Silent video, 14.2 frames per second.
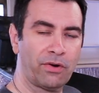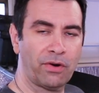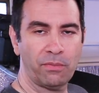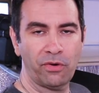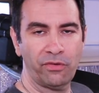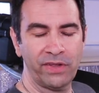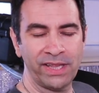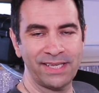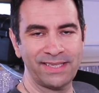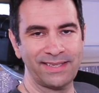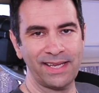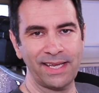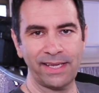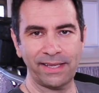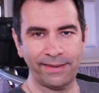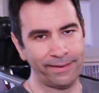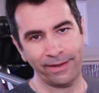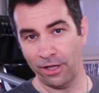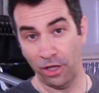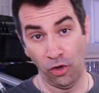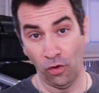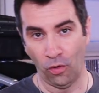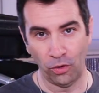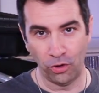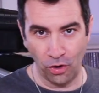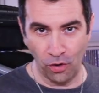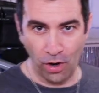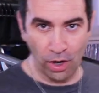by removing the seat. You all
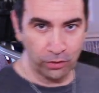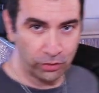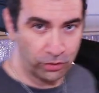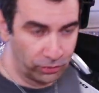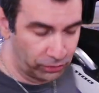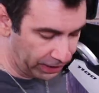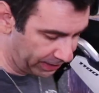know how to do